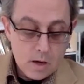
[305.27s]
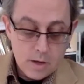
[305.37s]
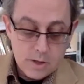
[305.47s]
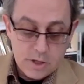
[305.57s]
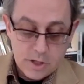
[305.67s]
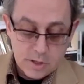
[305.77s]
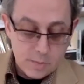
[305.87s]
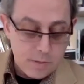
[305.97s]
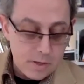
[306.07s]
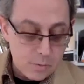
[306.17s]
She says on
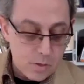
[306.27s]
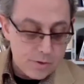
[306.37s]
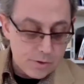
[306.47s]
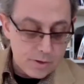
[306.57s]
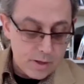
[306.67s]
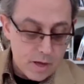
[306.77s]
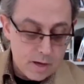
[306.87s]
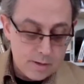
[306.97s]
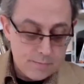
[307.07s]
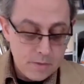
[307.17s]
page
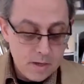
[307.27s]
139